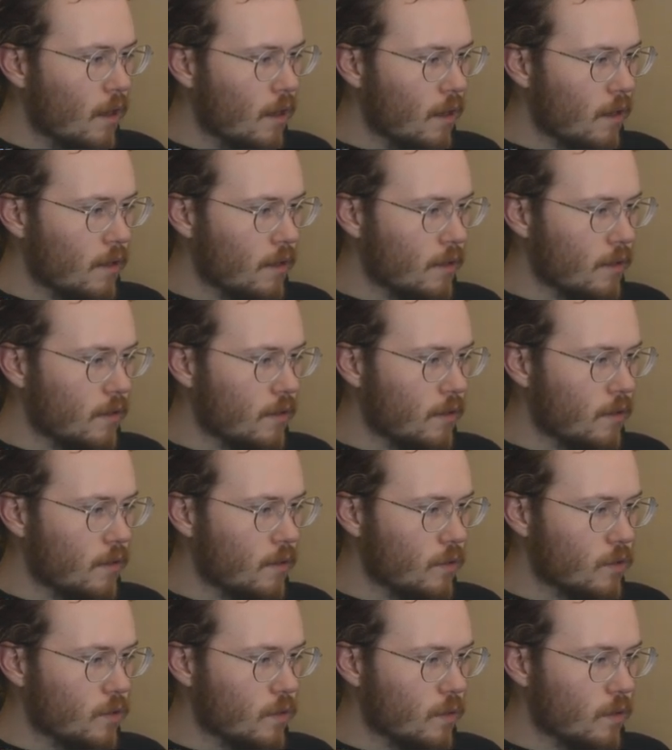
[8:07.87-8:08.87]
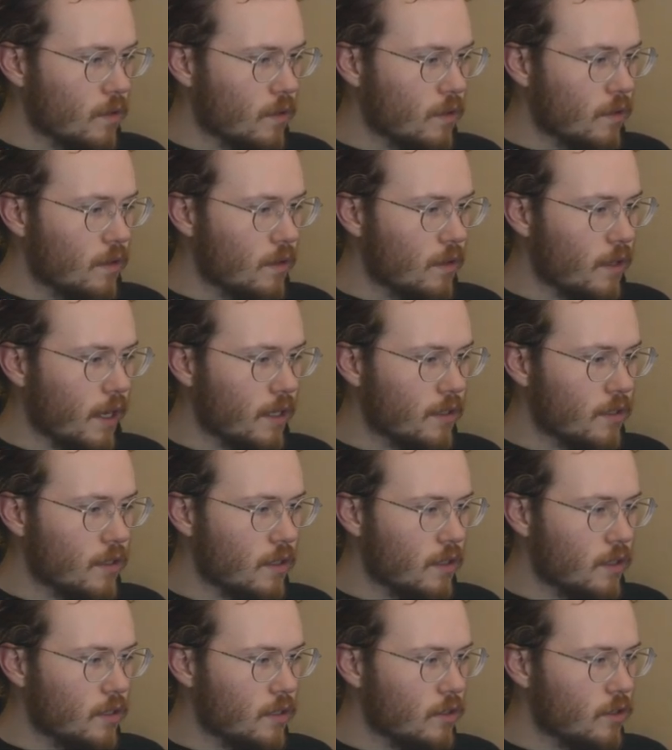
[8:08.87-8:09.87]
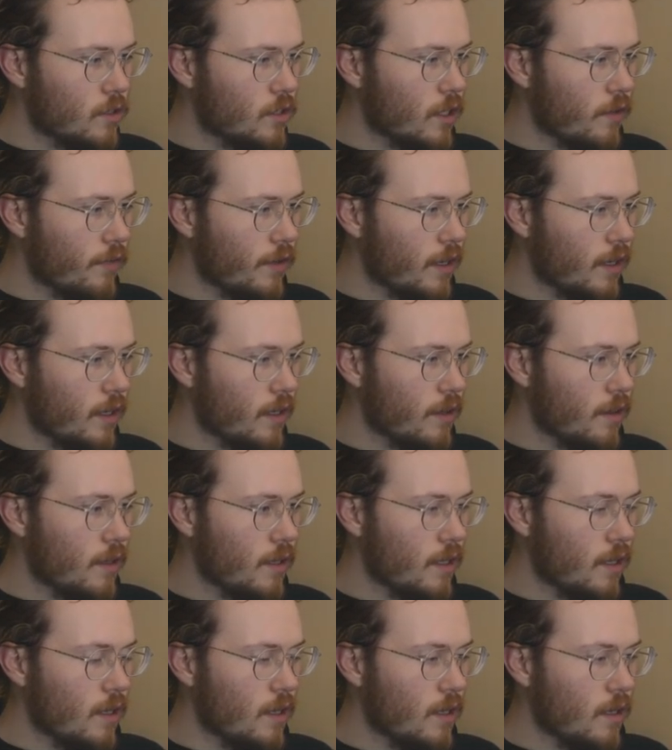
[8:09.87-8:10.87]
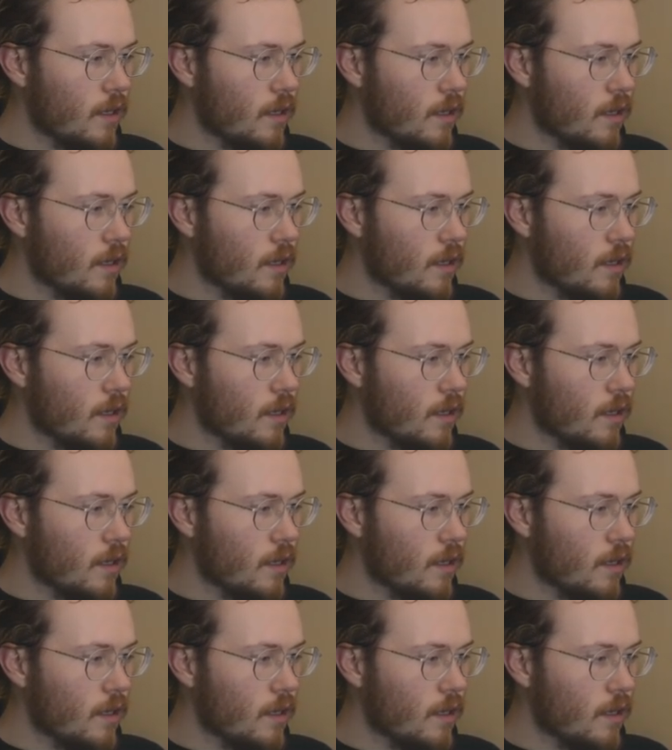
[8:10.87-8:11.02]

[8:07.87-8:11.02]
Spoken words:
So that is generating the